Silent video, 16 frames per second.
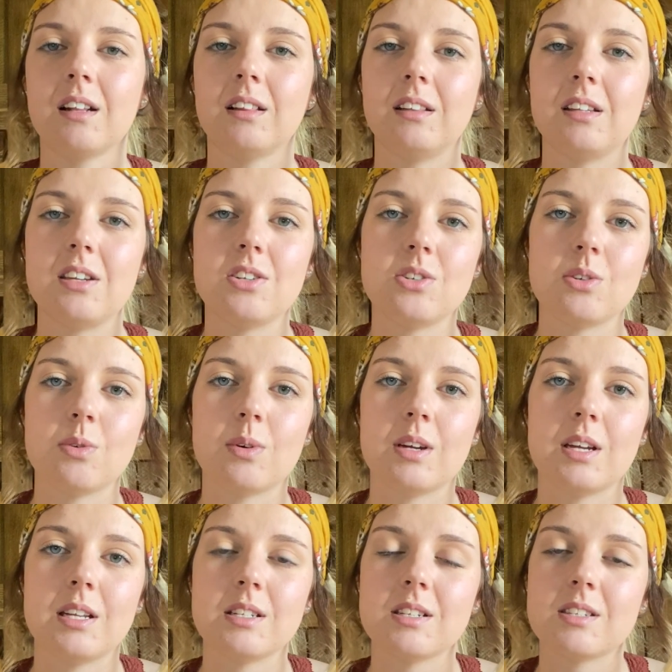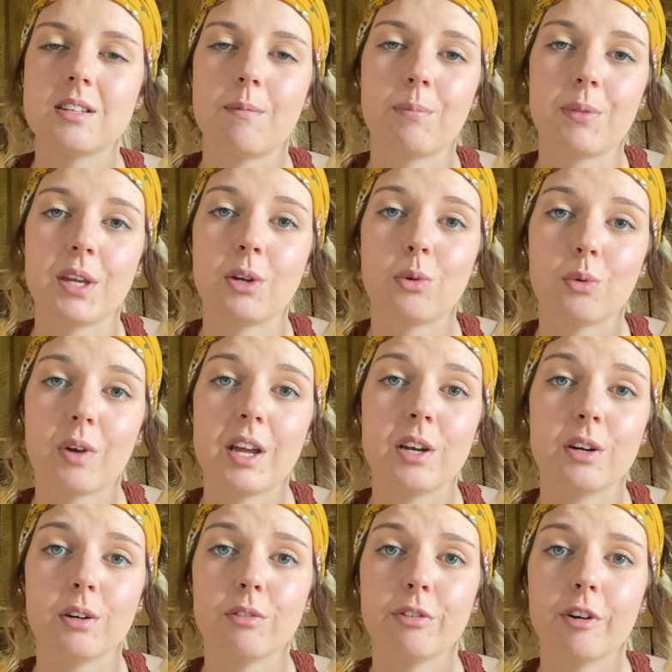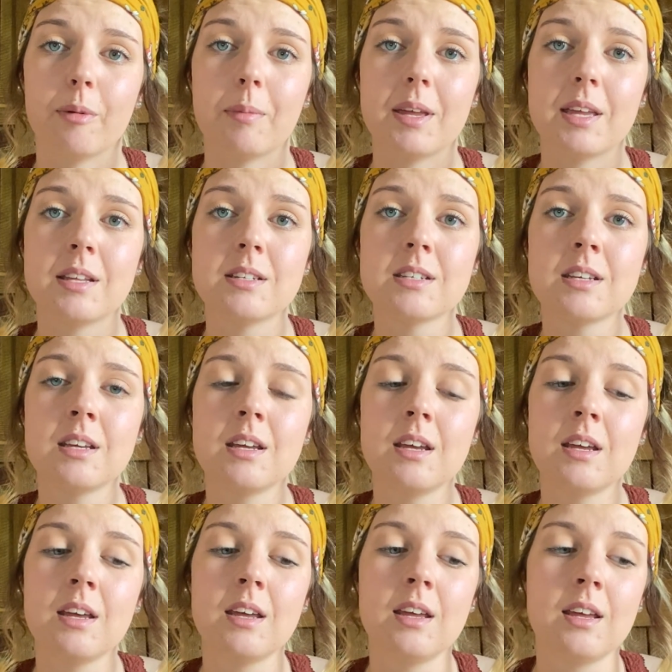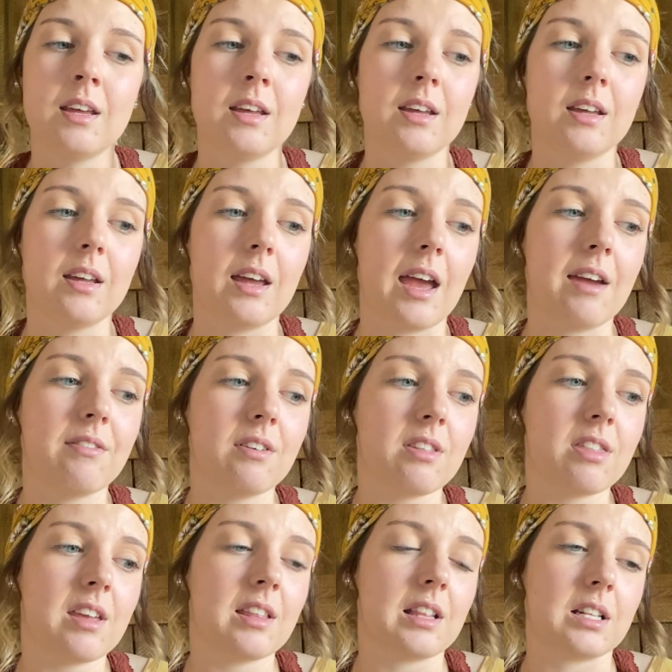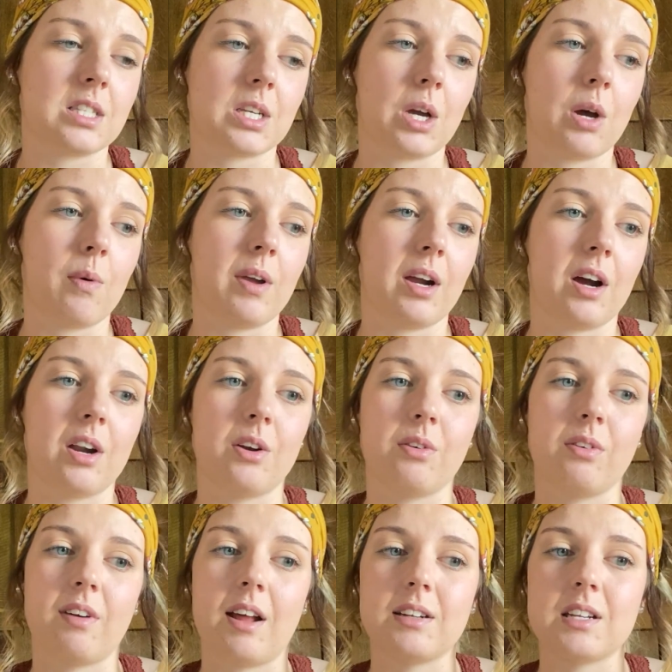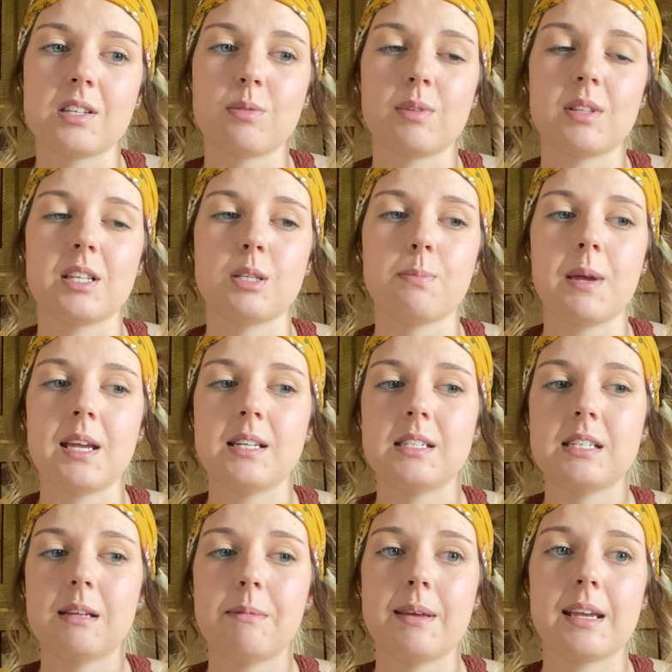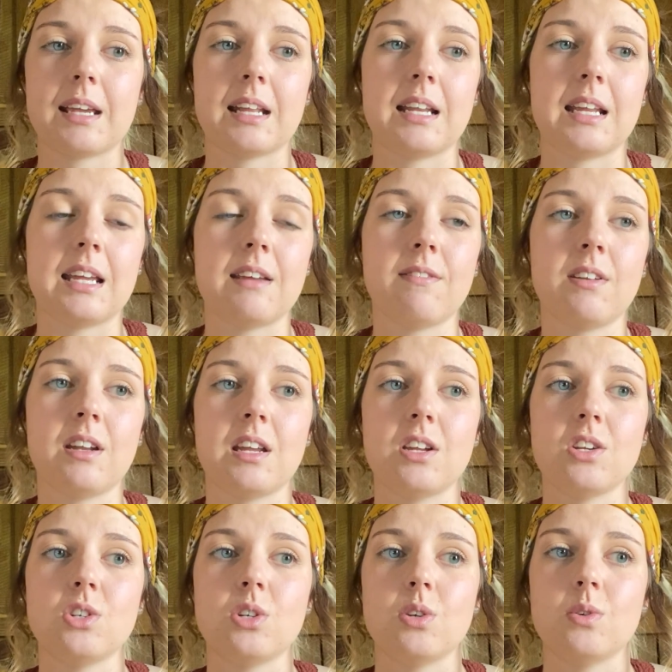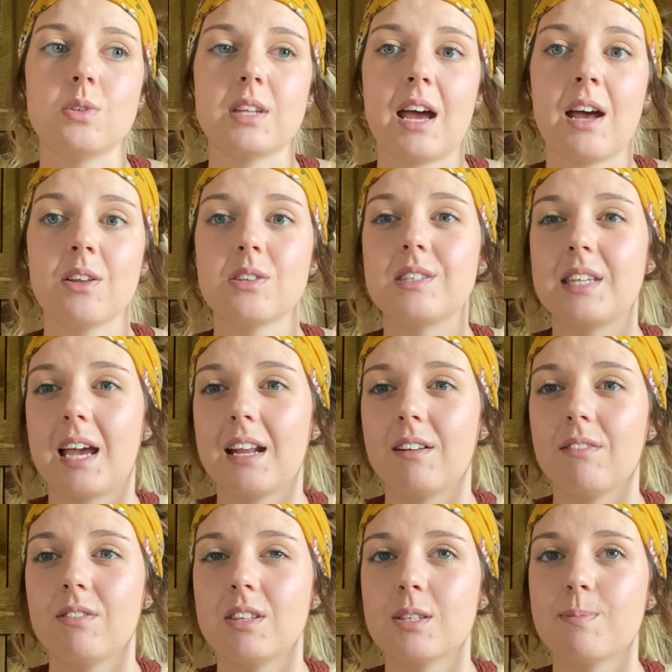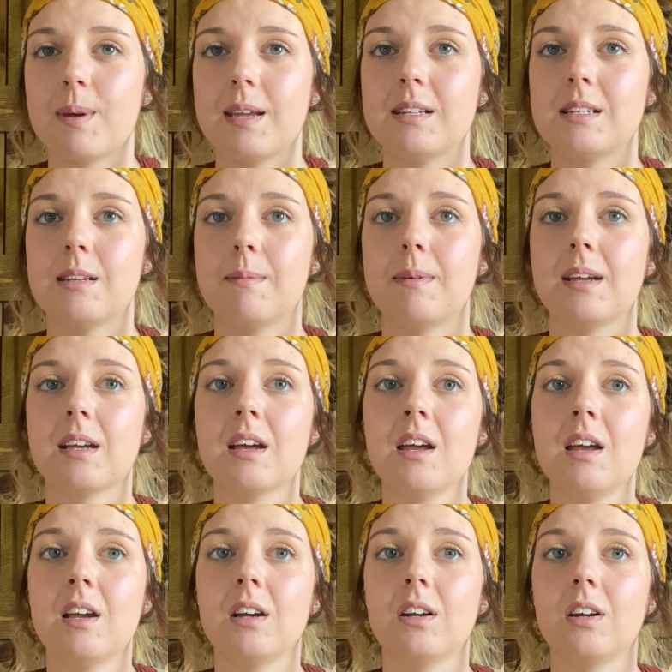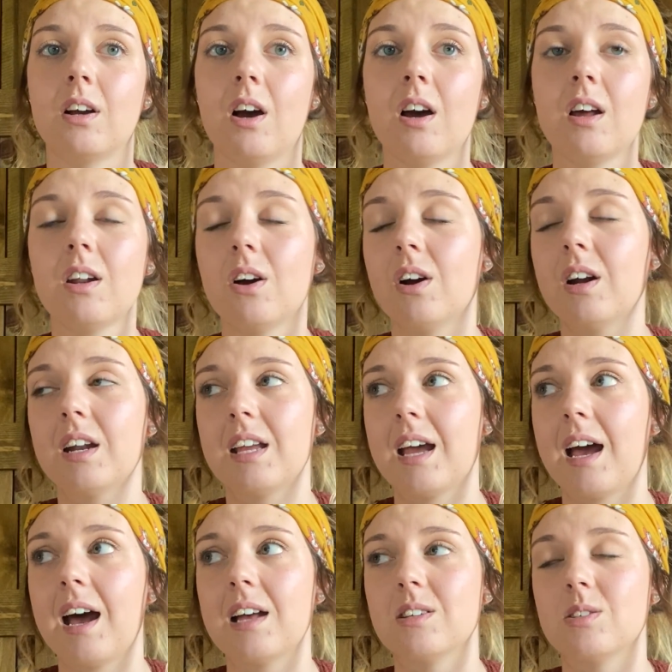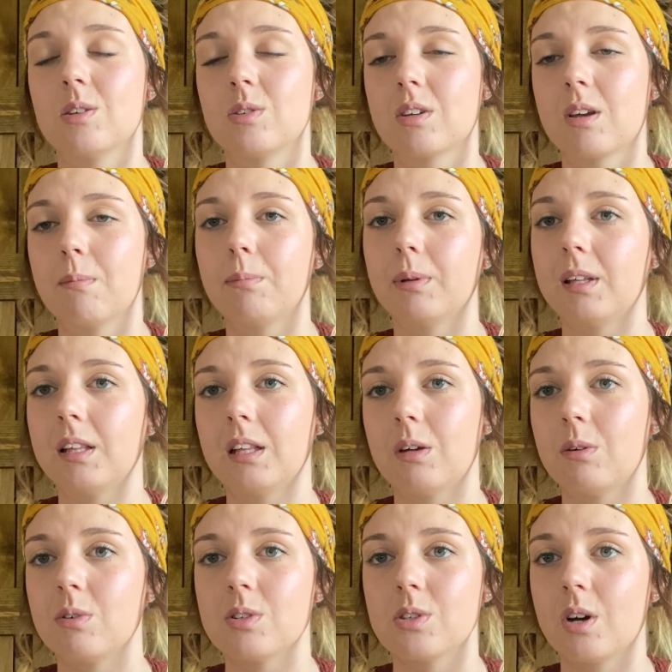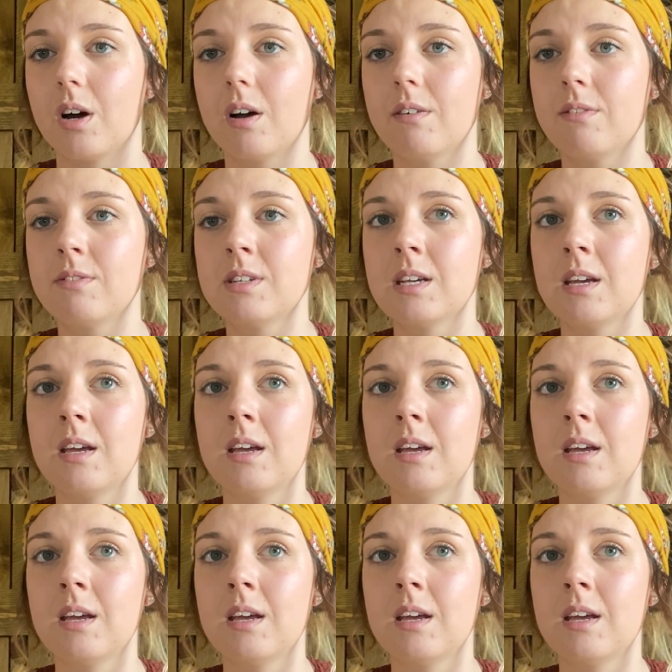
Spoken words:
to lead you into something greater from it. Everything that's going on around us with this pandemic, and even issues outside of this pandemic, God already has those completely resolved.